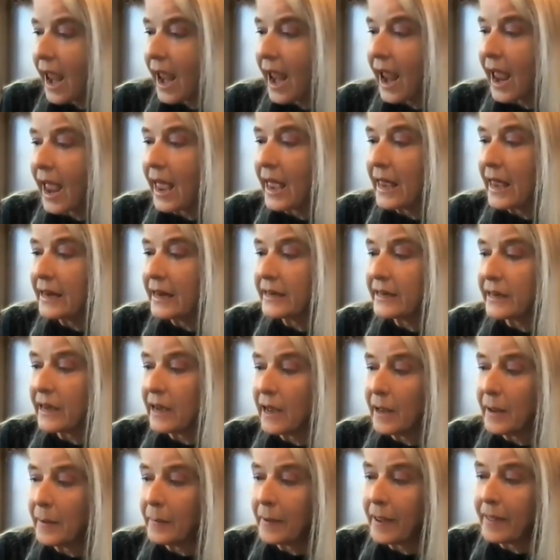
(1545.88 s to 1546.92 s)
And
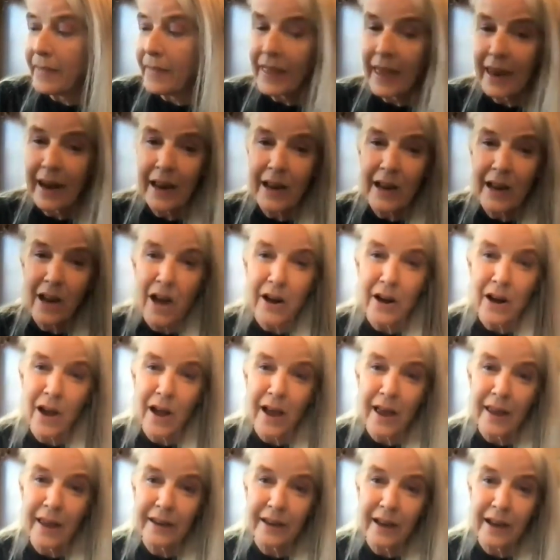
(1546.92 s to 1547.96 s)
then I got
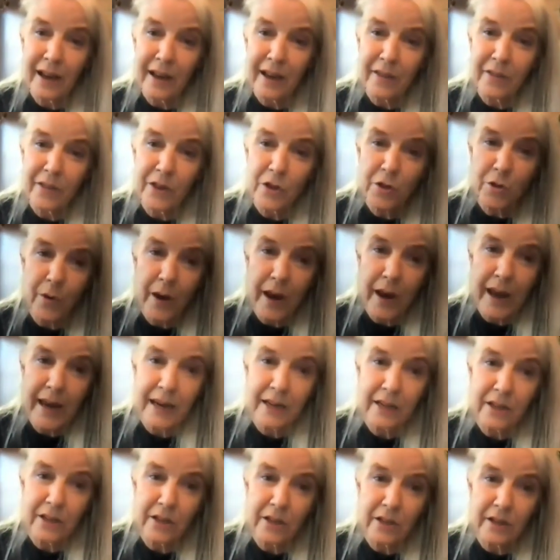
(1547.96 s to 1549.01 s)
on the
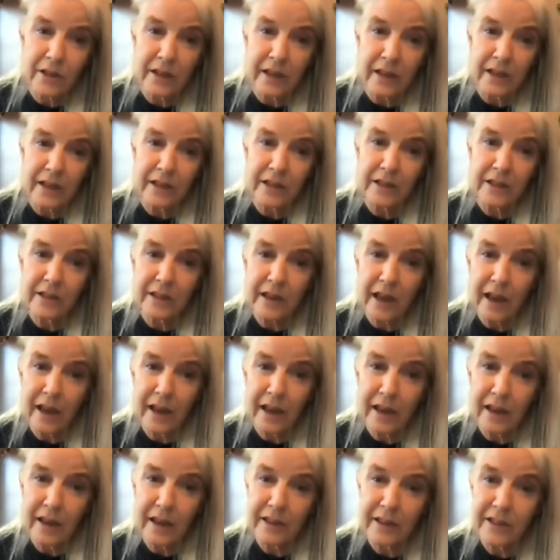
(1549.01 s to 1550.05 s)
train, the
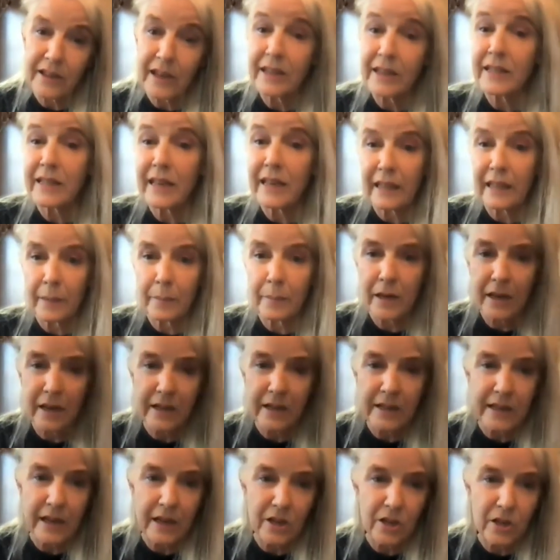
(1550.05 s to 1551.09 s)
Sunset Limited,
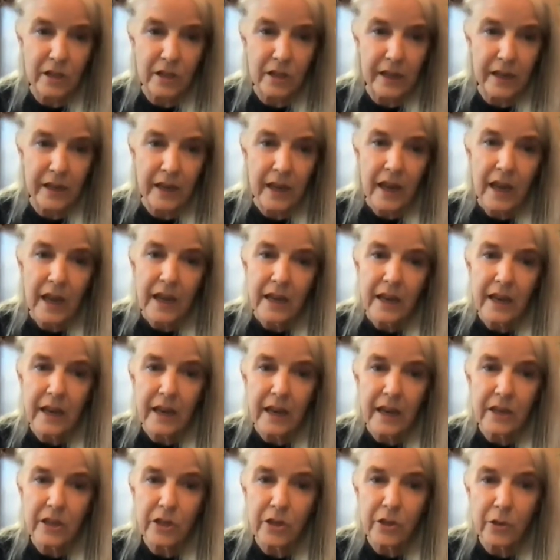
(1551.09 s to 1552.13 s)
essentially,
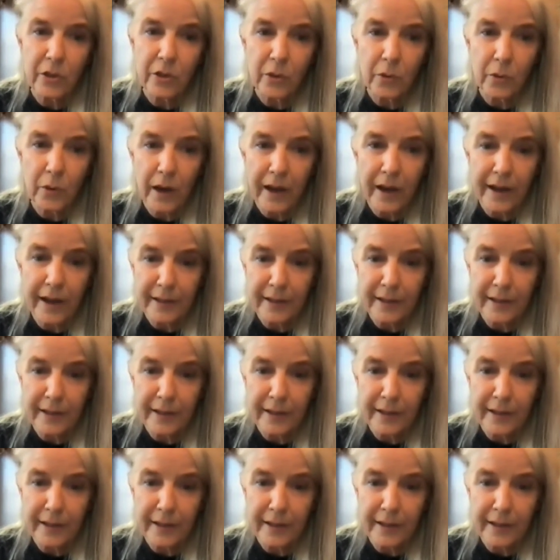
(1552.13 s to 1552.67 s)
to